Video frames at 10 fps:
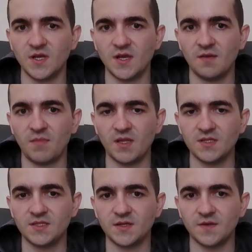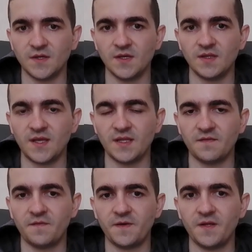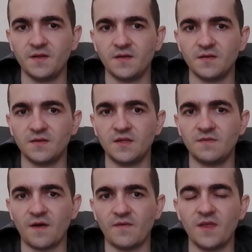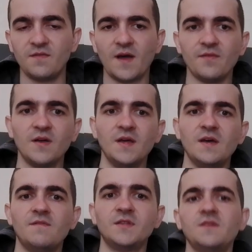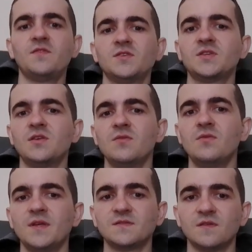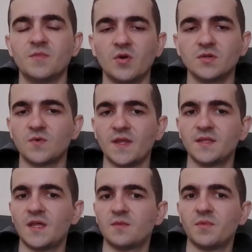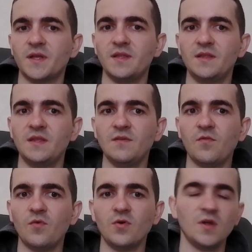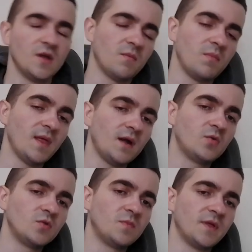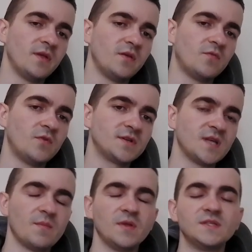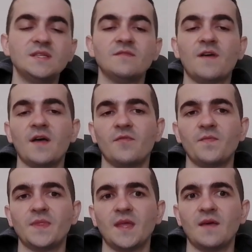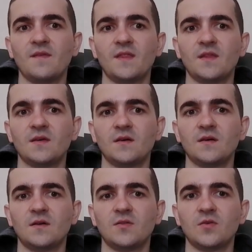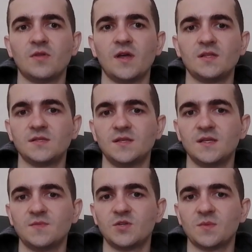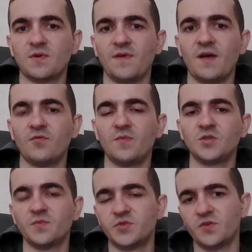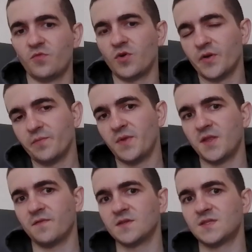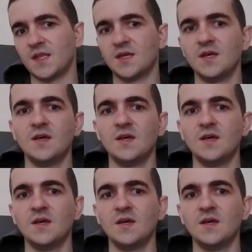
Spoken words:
But let's see, knight f3, d5, e5. The difference here is that because white did not play d4, black could play here, for example, c5, and then knight c6, bishop f5, or bishop g4, pinning this knight.